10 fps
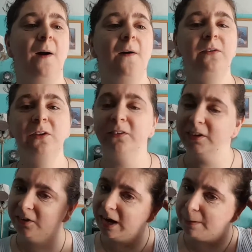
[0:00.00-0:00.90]
all in all, it's
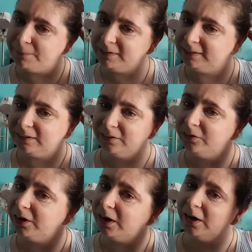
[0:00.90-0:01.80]
a good
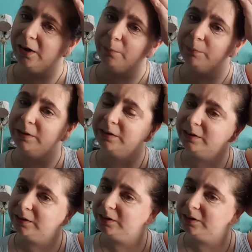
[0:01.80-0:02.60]
episode. Um,